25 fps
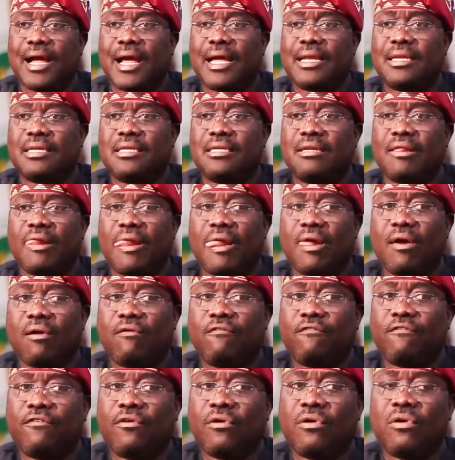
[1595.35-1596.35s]
and
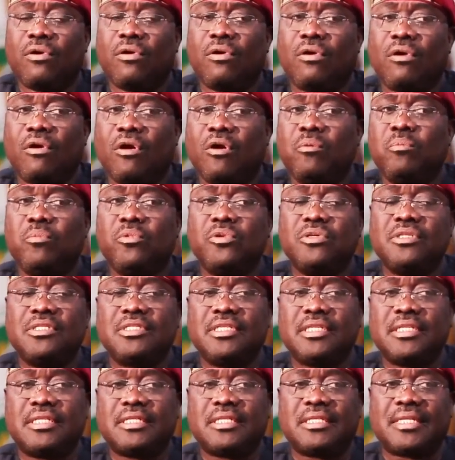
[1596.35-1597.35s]
for
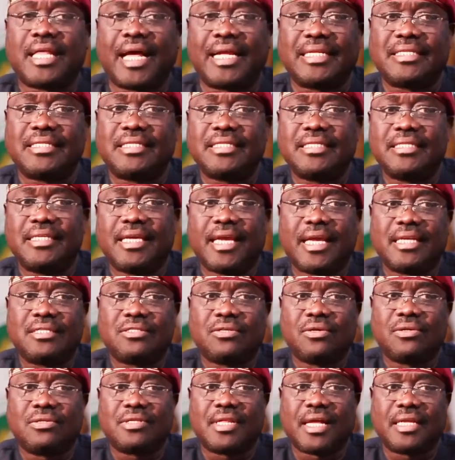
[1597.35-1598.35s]
almost the 30
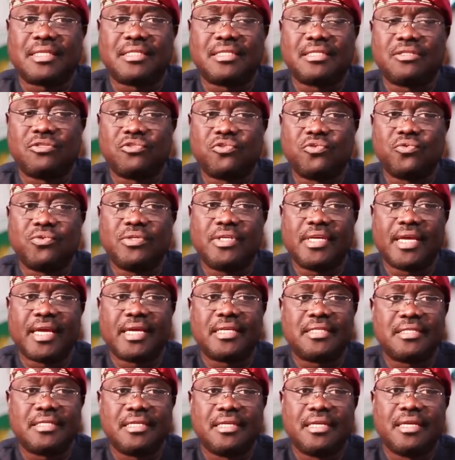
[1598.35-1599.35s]
years or 32
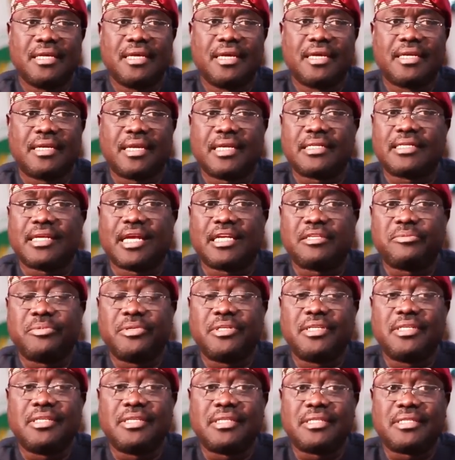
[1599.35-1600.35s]
years that he has
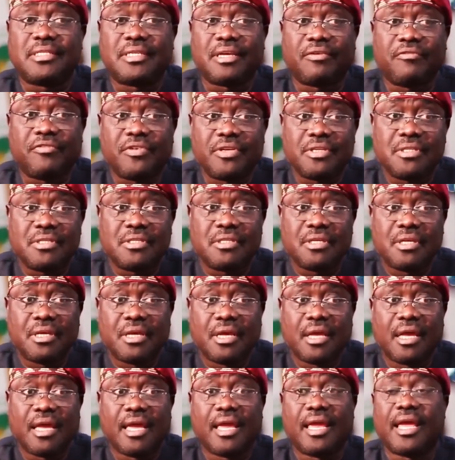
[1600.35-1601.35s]
been in the service,
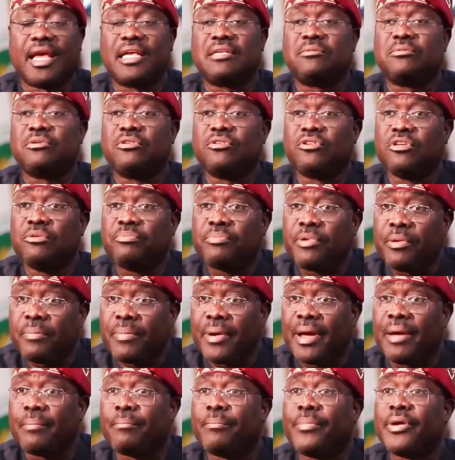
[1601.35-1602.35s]
he has been doing
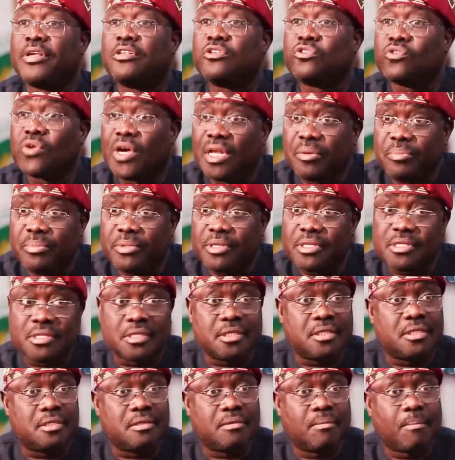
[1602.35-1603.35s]
paper and pencil
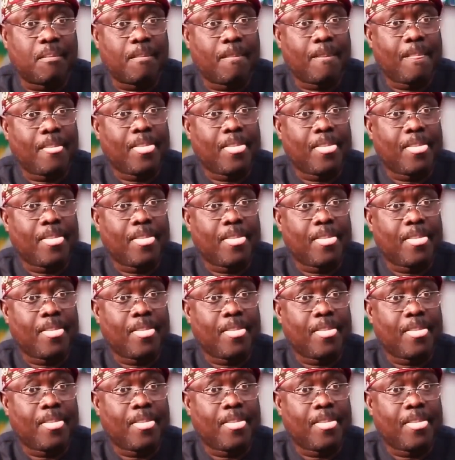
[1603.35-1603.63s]
administration.